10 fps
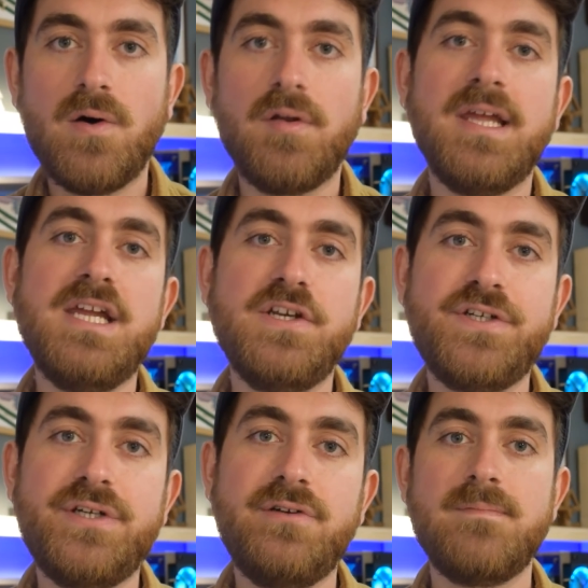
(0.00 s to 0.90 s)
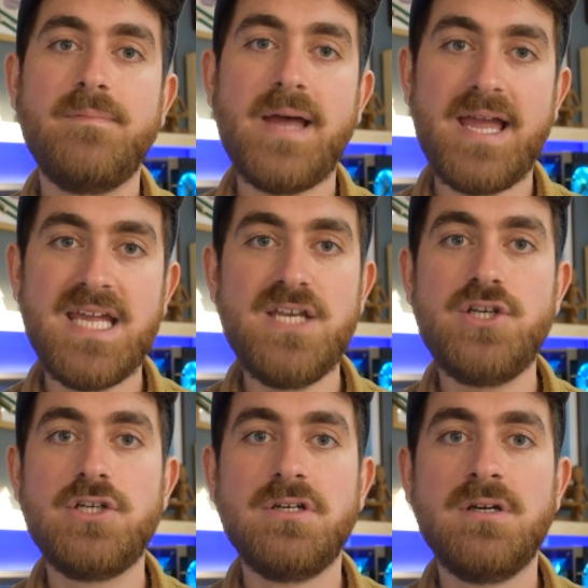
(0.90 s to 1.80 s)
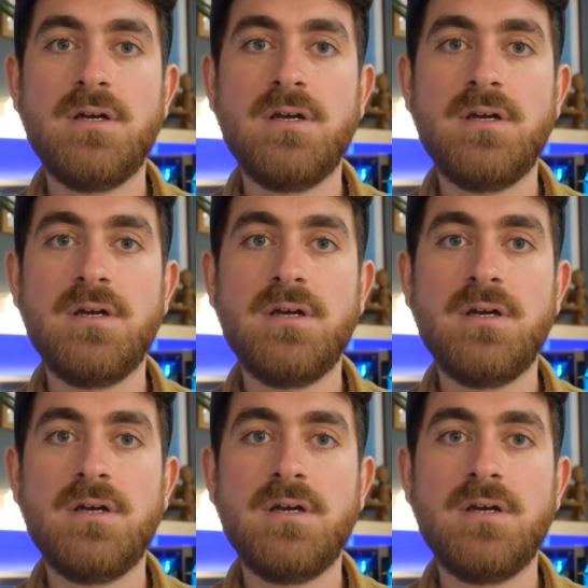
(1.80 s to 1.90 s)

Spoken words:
on each page,